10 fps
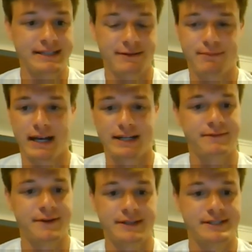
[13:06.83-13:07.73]
I've blocked a
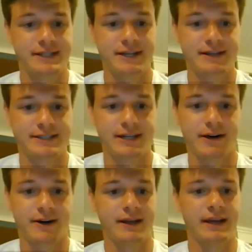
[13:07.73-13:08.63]
few this year,
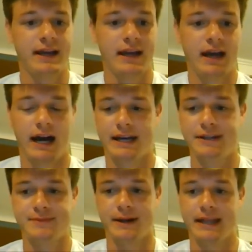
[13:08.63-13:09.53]
so I can
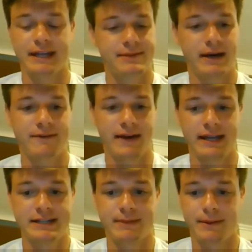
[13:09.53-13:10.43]
use my length to my
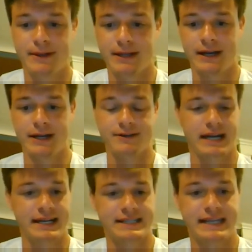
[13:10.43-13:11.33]
advantage and be able to,
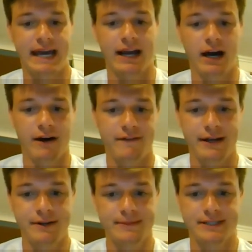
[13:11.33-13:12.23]
kind of sag off on
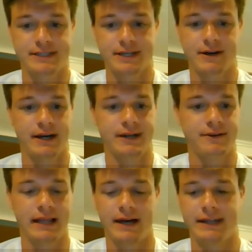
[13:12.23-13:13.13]
them just so I don't
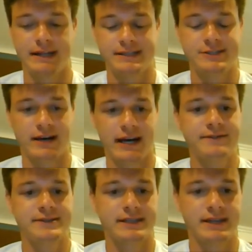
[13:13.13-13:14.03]
allow any easy
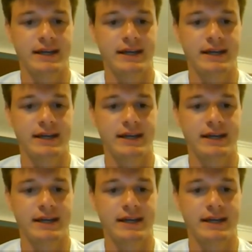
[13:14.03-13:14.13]
drives.